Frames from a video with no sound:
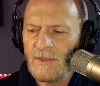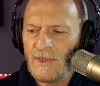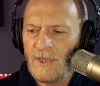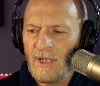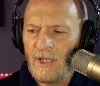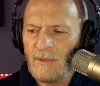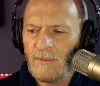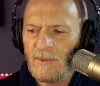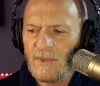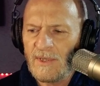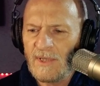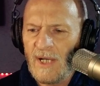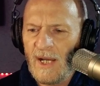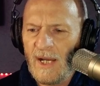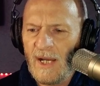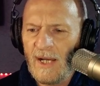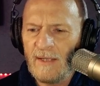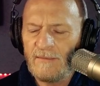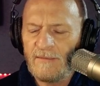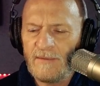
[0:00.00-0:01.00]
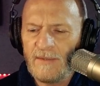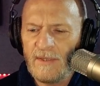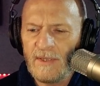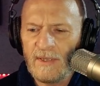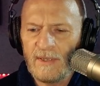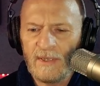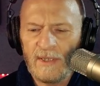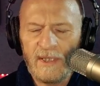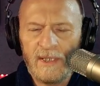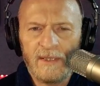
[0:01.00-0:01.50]
Chuck was kind of
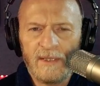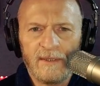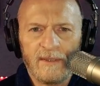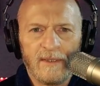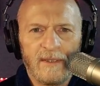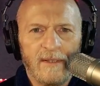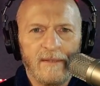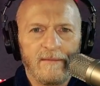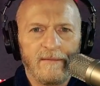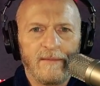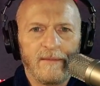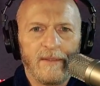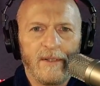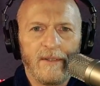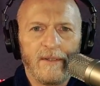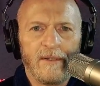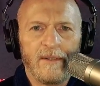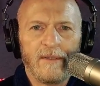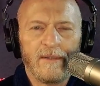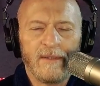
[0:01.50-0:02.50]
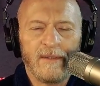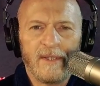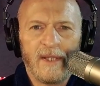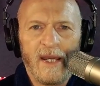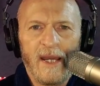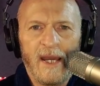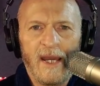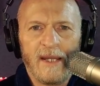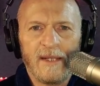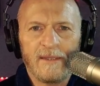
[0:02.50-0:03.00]
the leader of all
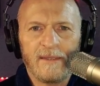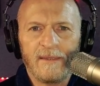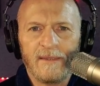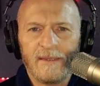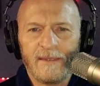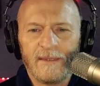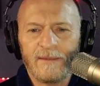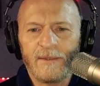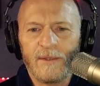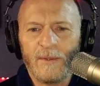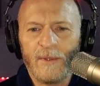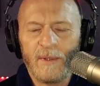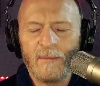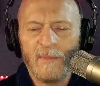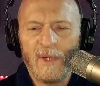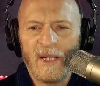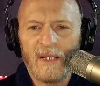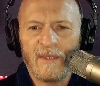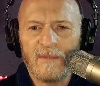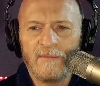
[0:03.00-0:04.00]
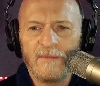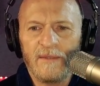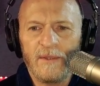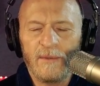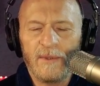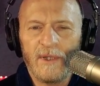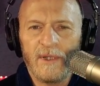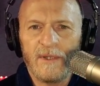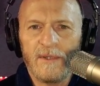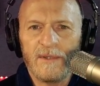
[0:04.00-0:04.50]
that, going back a
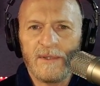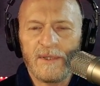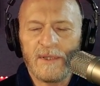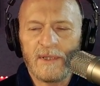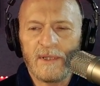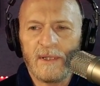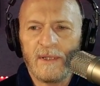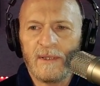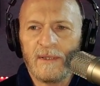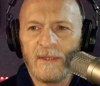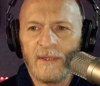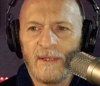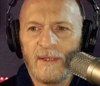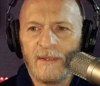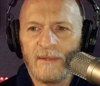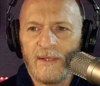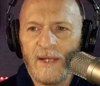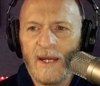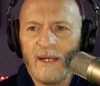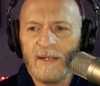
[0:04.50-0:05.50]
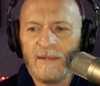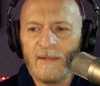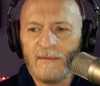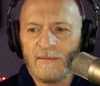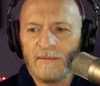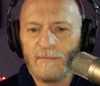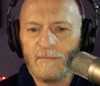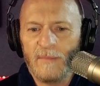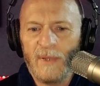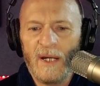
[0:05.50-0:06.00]
few years and kind
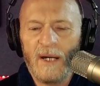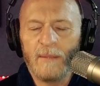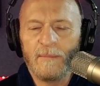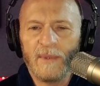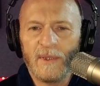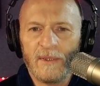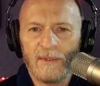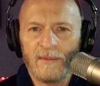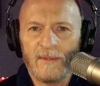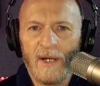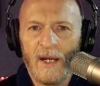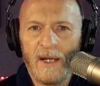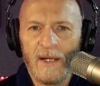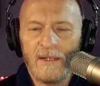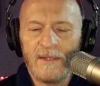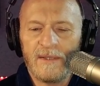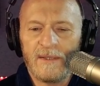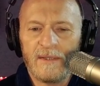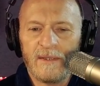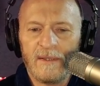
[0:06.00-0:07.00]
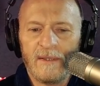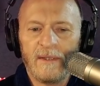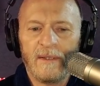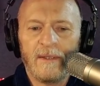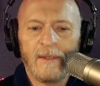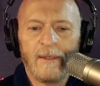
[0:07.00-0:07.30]
of popularized